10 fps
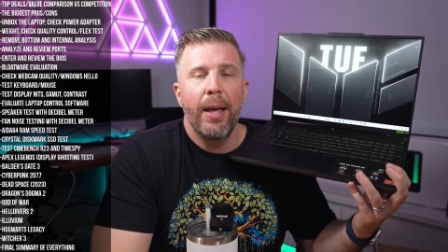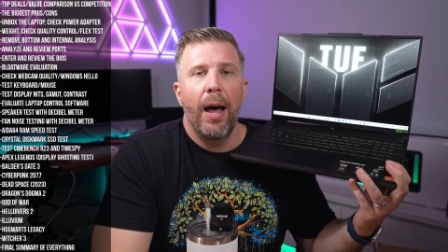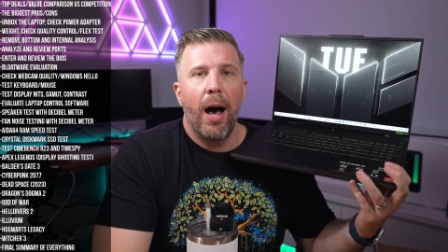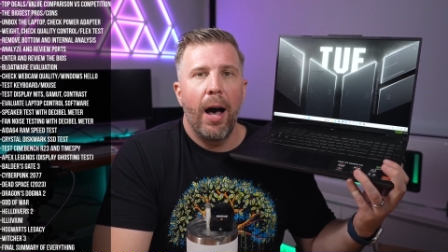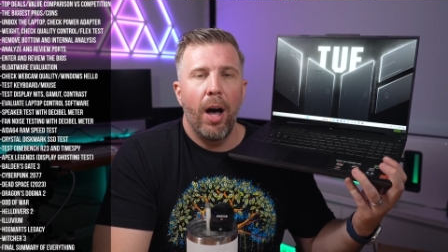
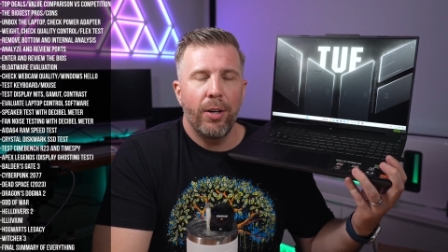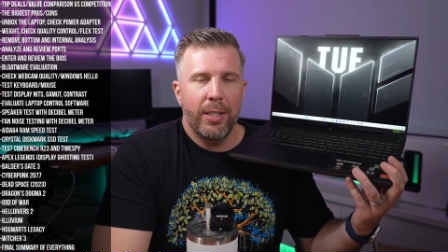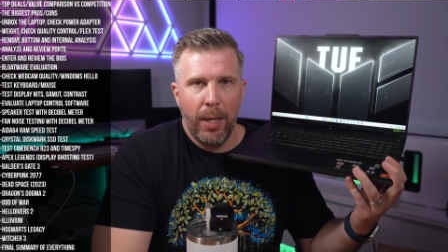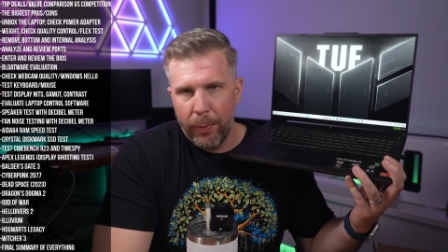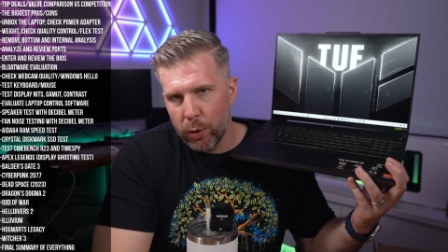Uh, under
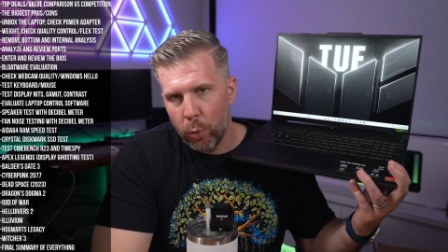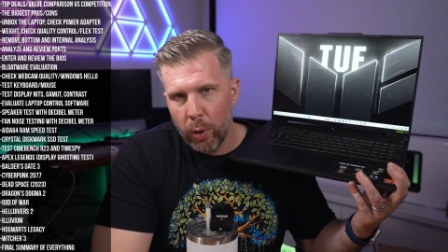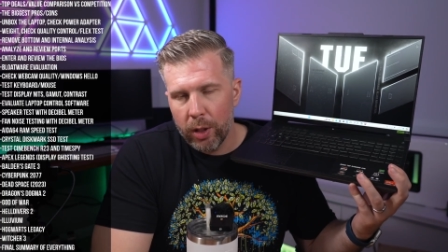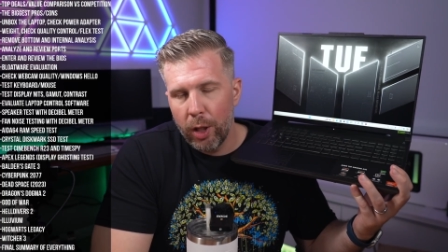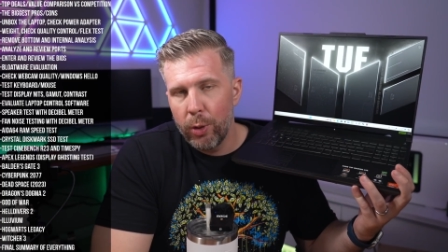typical
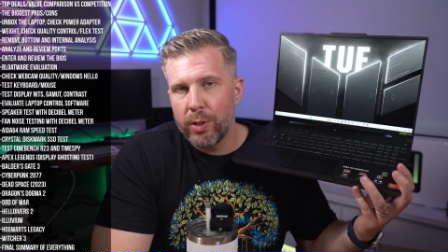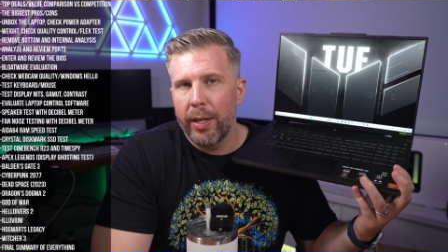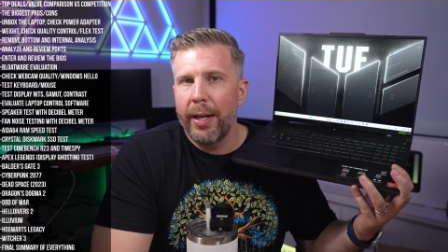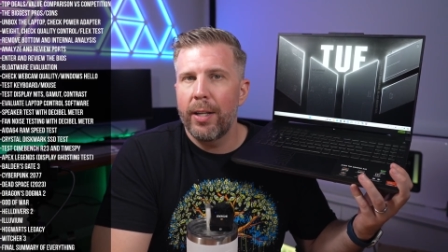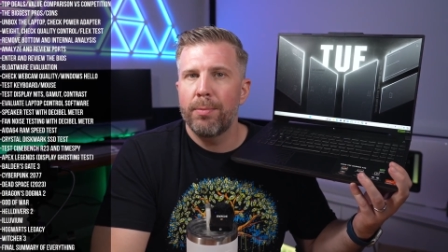workloads,
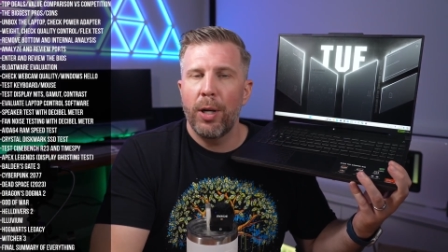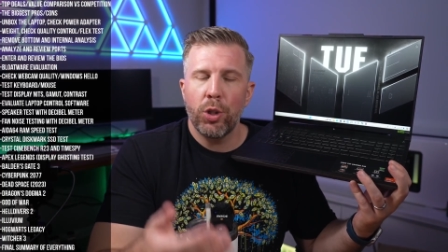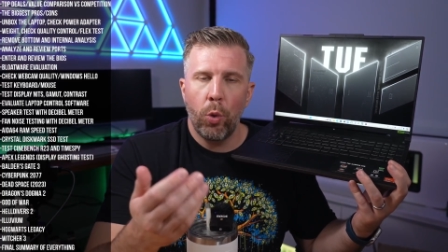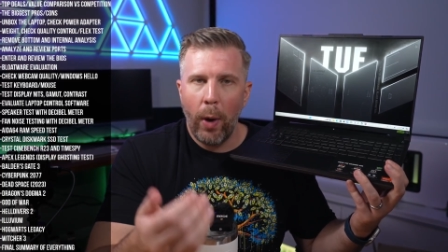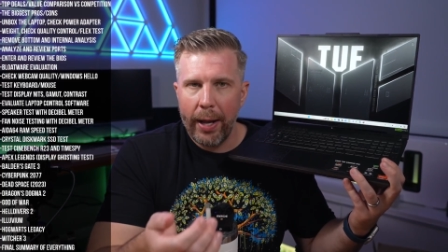it is much
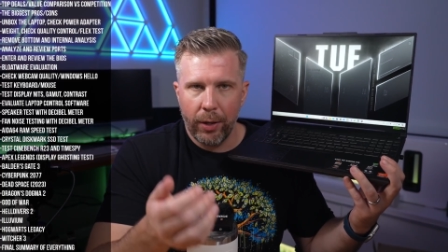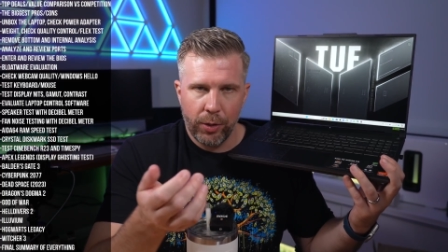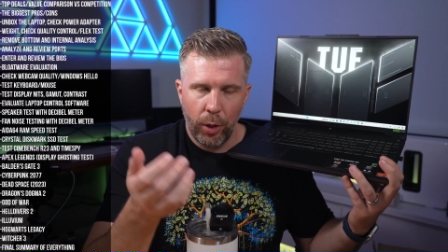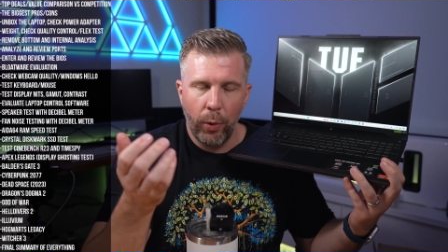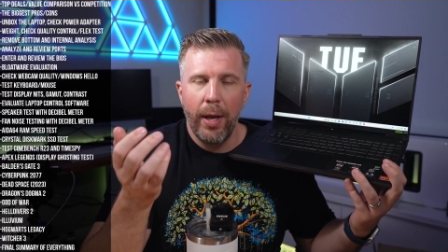quieter.
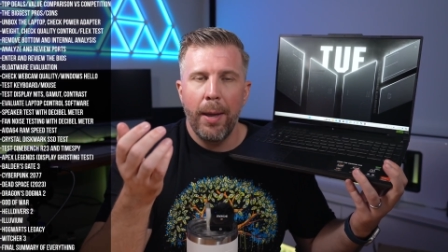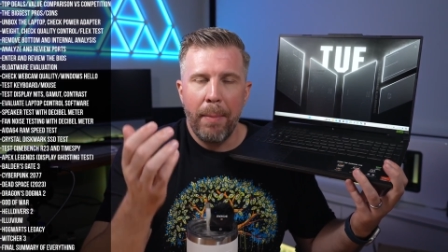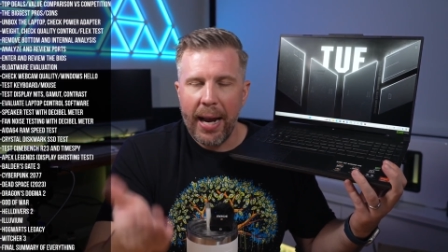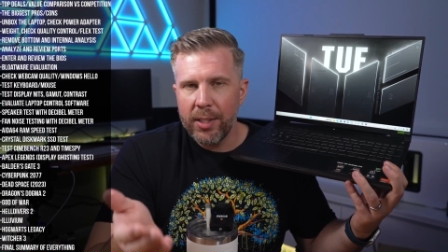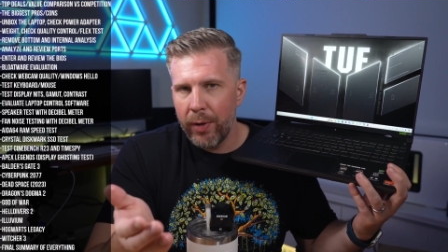So
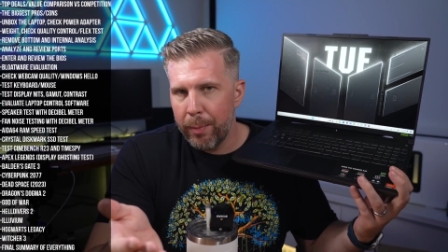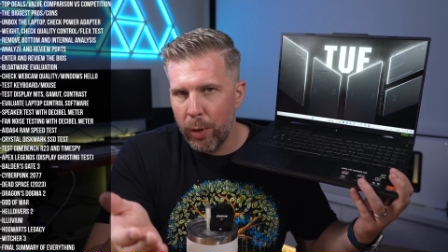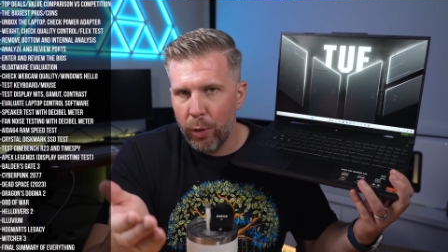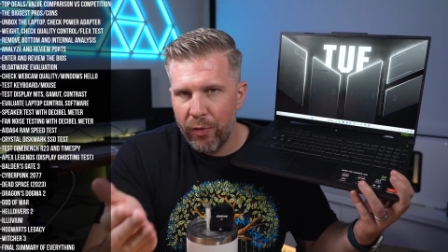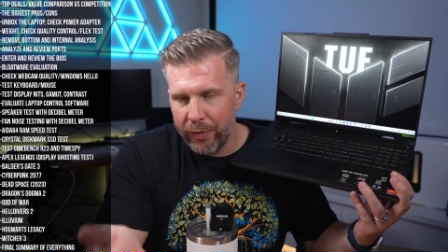max fan
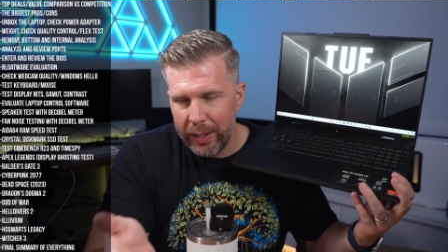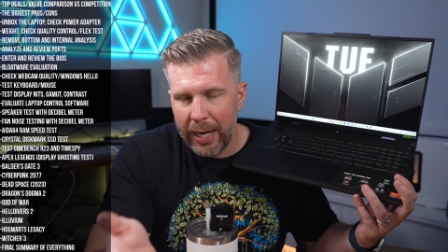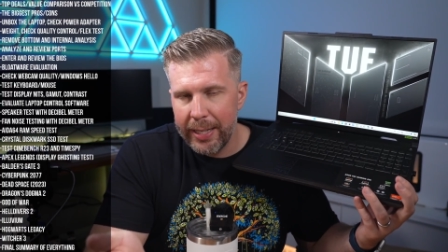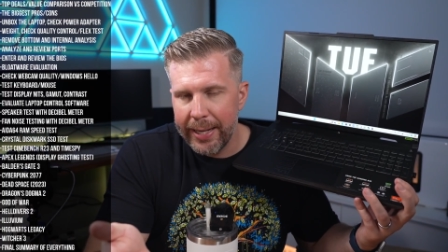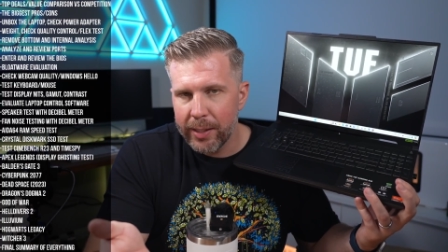mode,
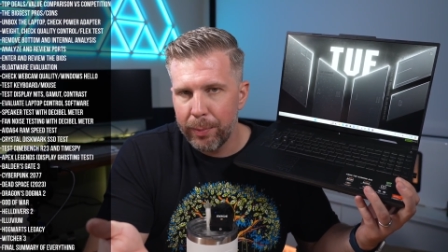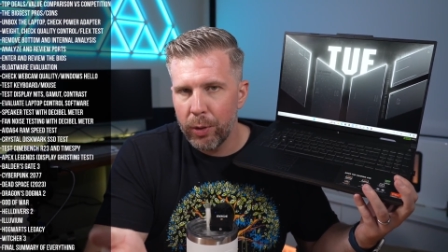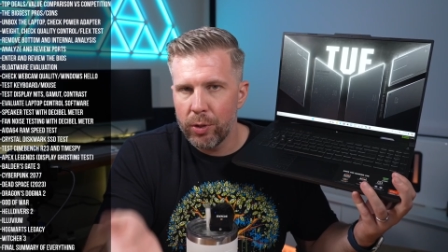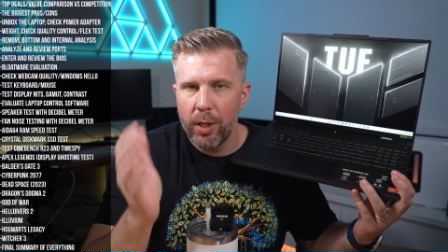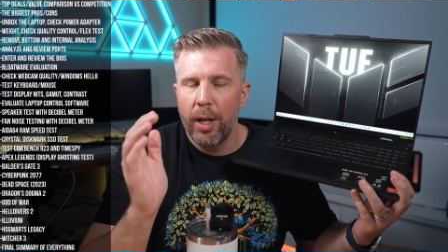59
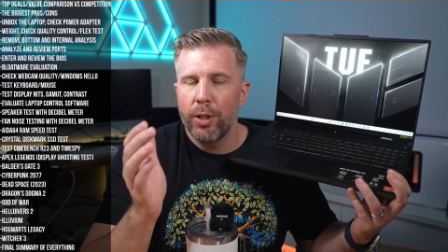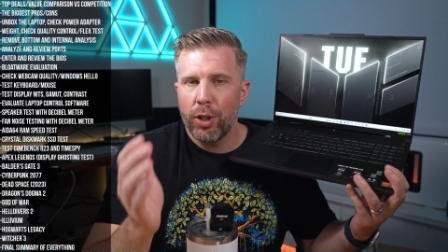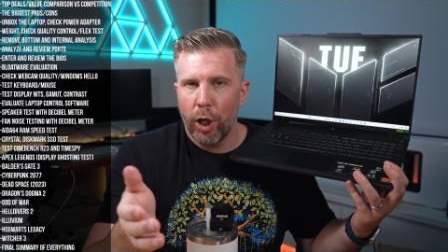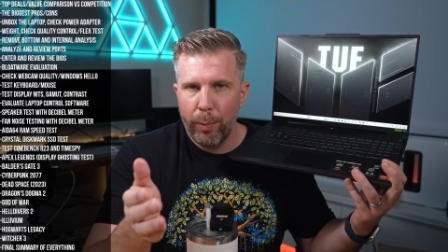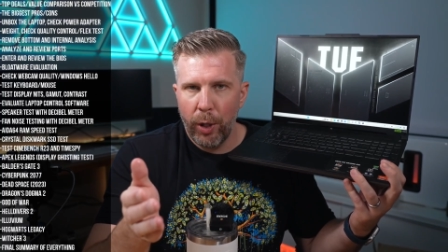decibels.
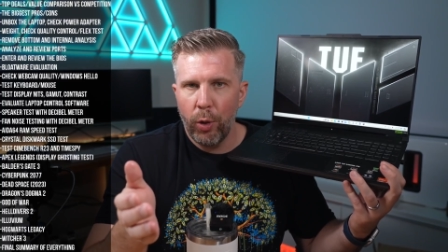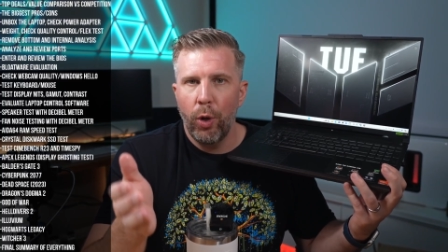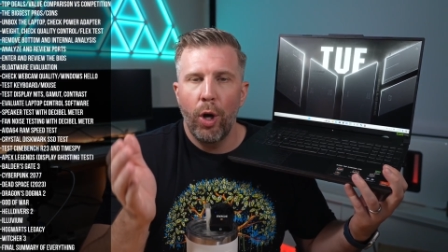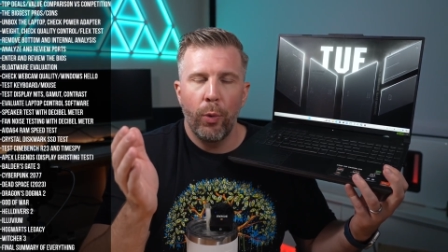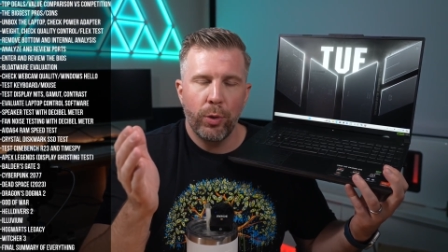Turbo
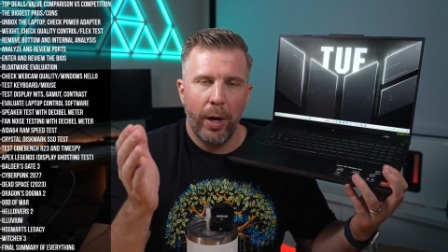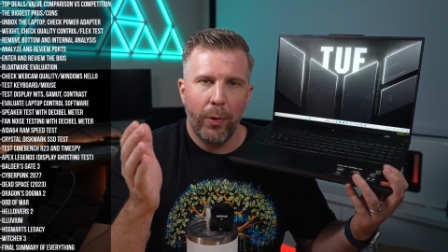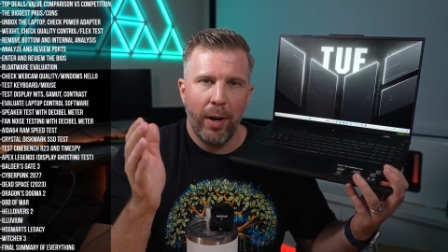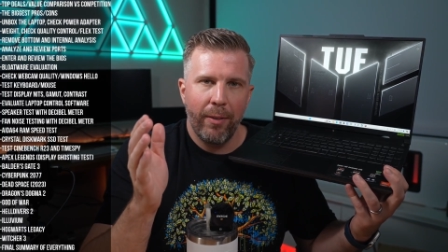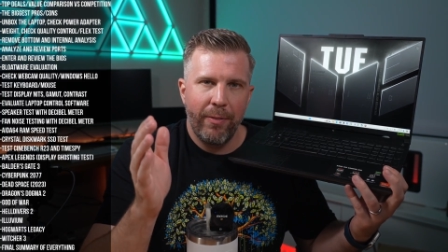was right
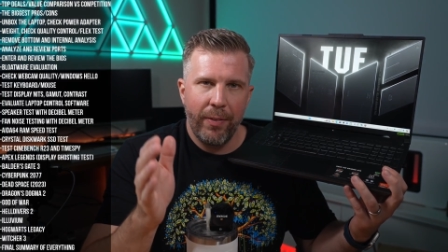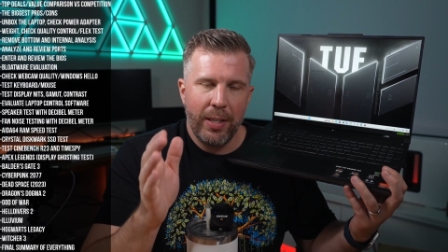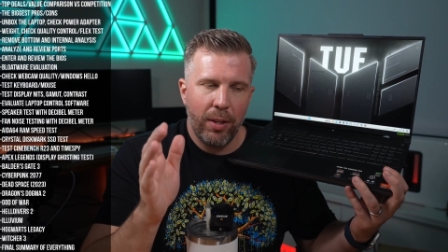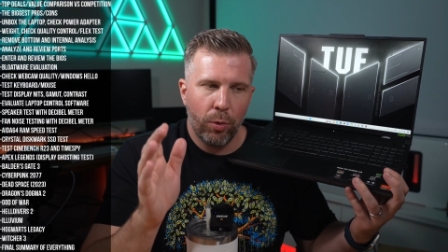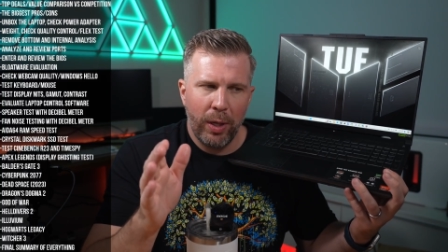around
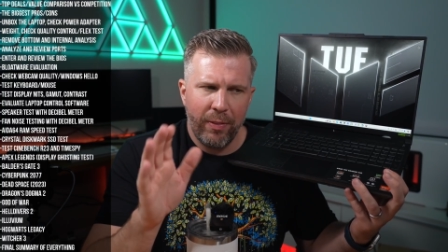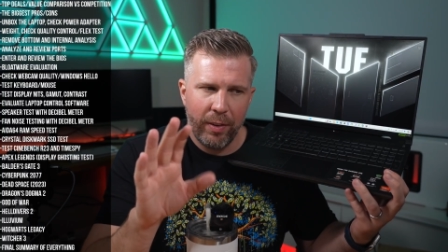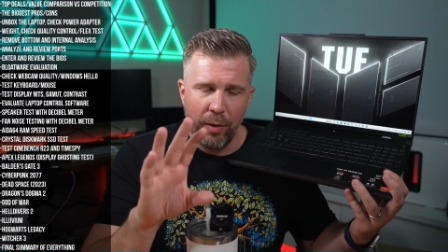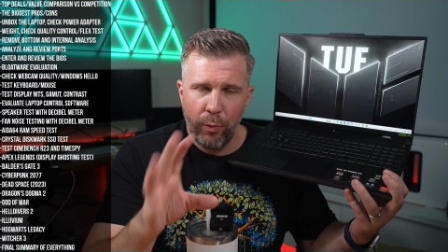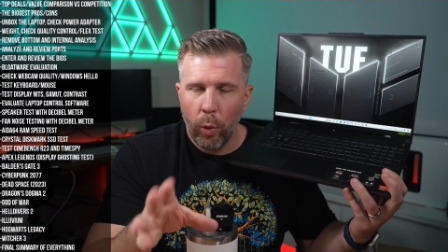53 to
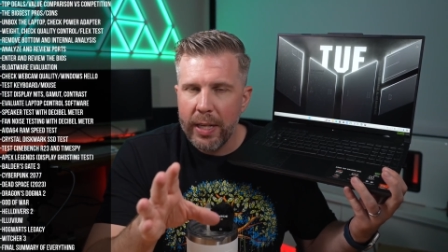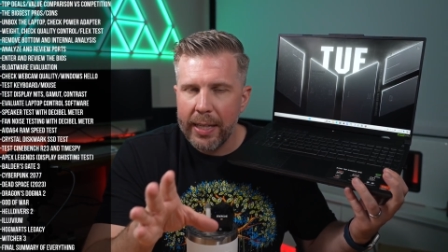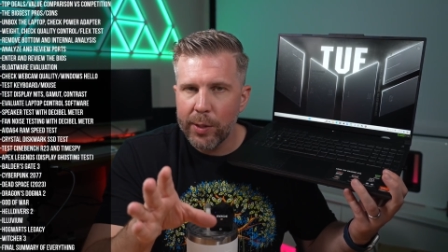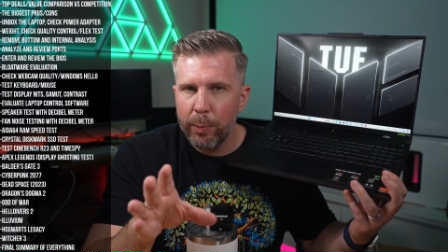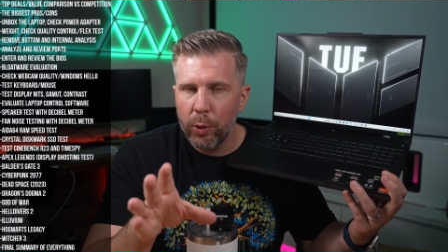54
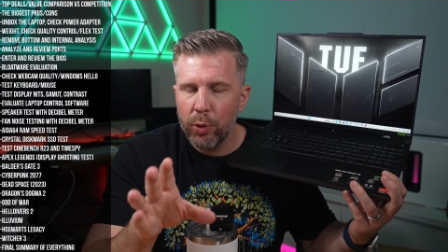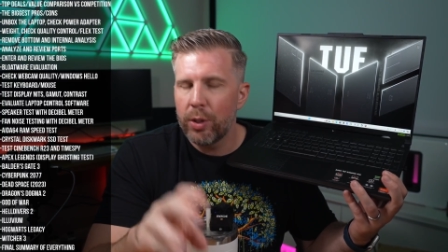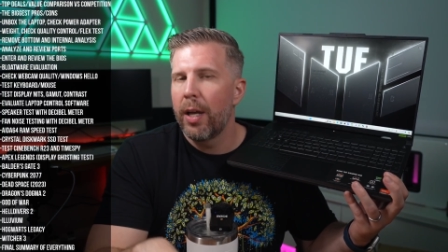decibels.